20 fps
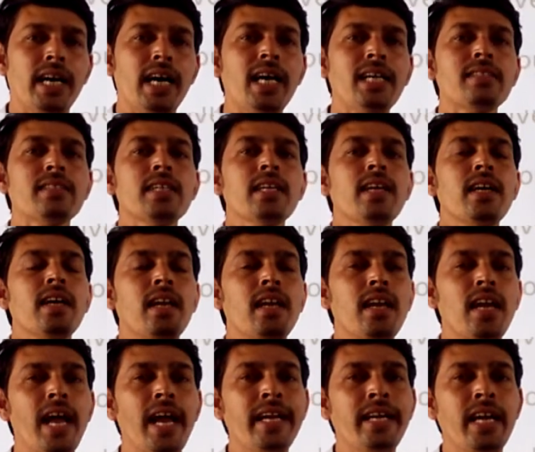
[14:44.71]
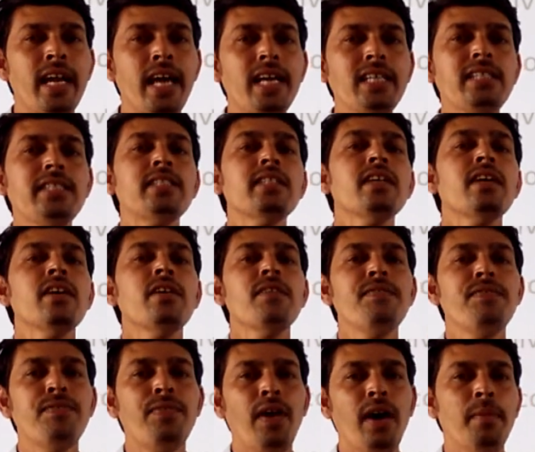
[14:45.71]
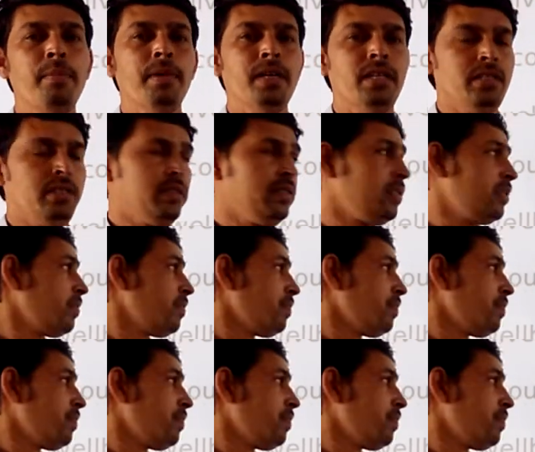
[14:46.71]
as landless farmers.